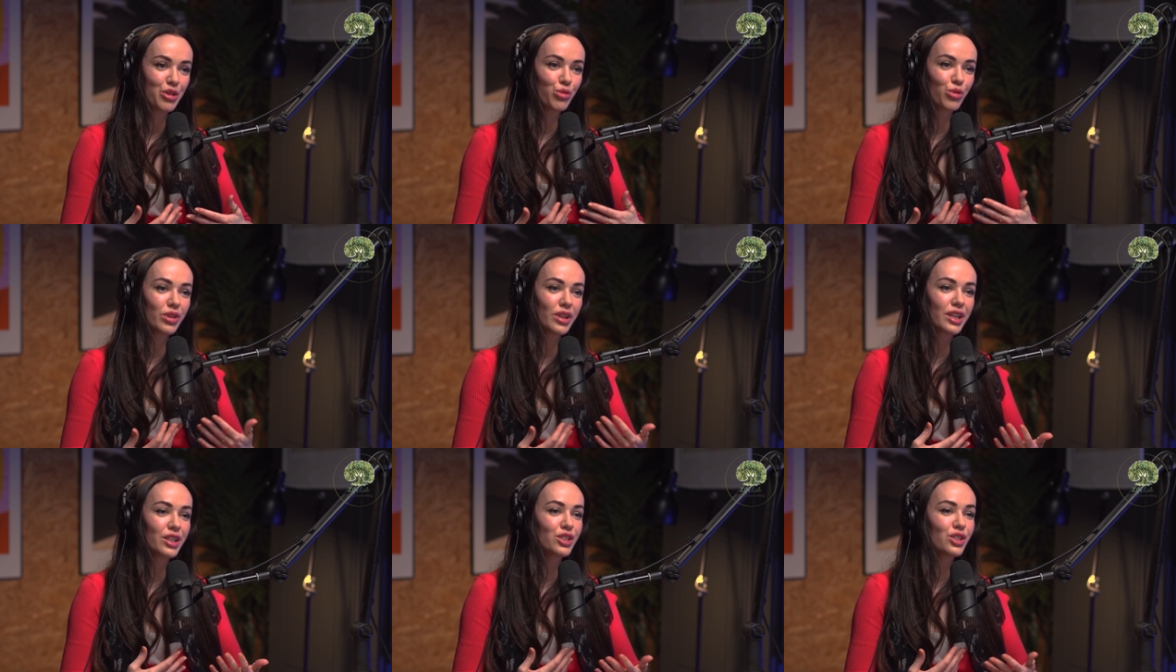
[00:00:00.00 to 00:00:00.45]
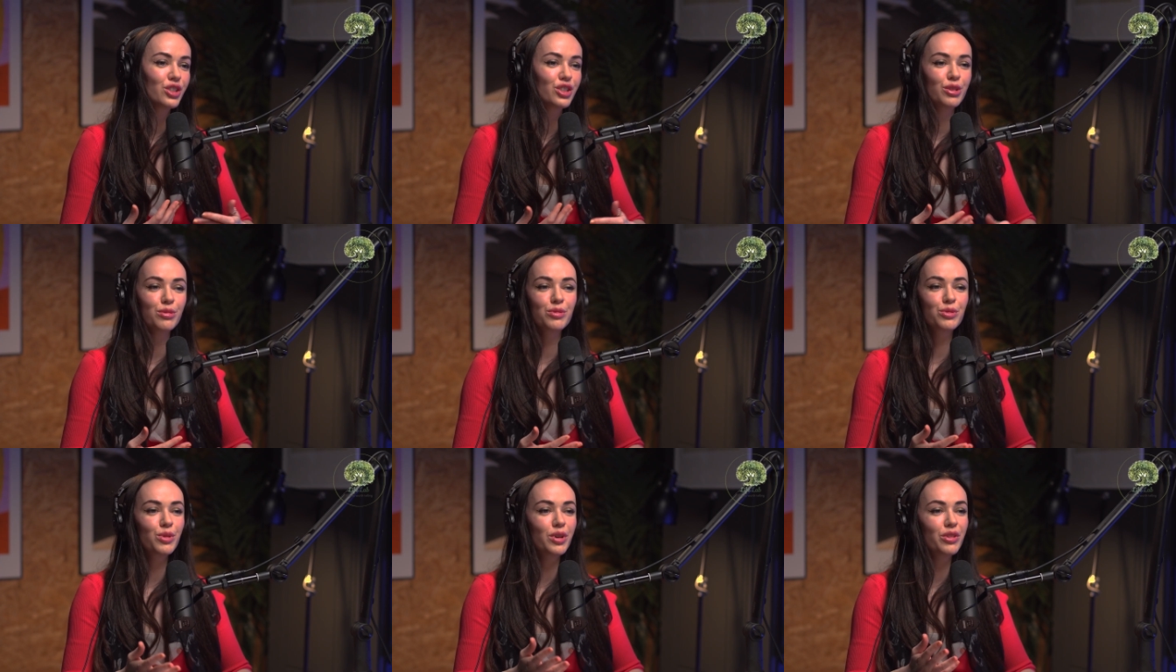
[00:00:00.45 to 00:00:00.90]

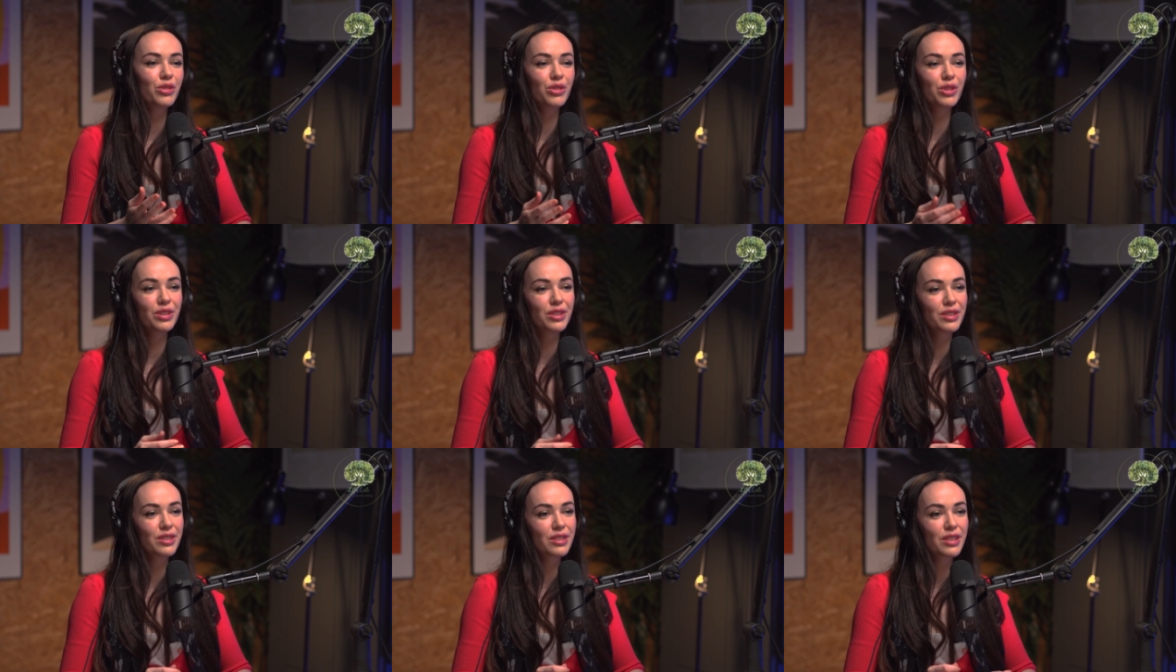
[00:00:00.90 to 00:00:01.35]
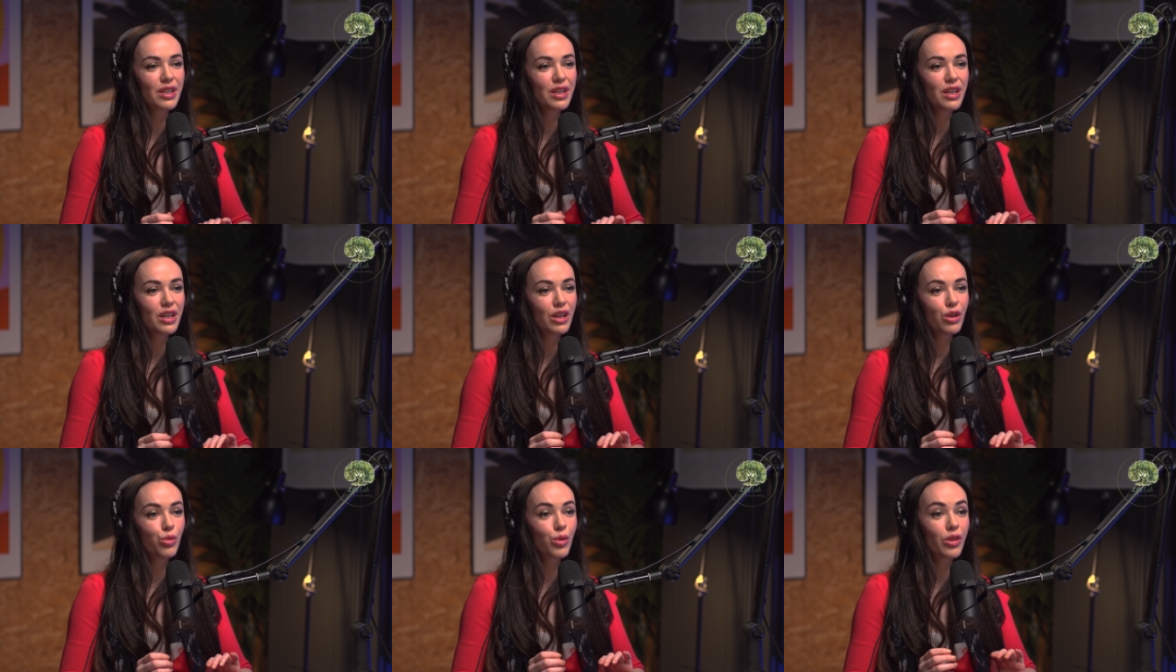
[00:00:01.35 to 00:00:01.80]
relationships whether it's
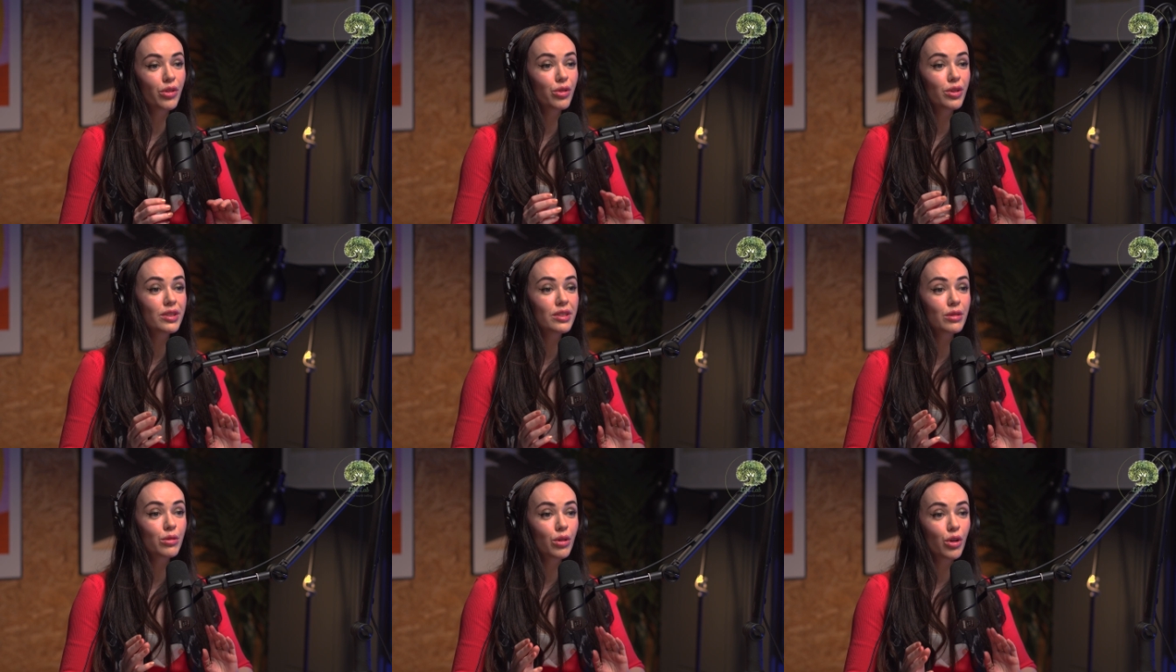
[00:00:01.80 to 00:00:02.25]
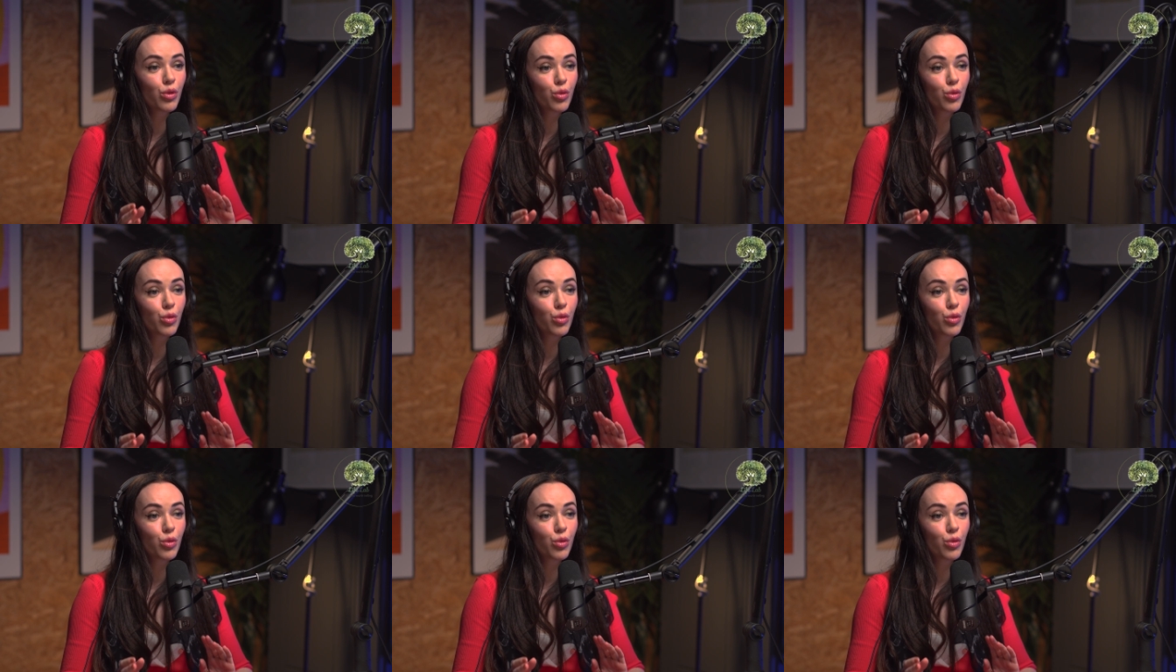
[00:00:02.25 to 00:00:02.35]
whether it's a,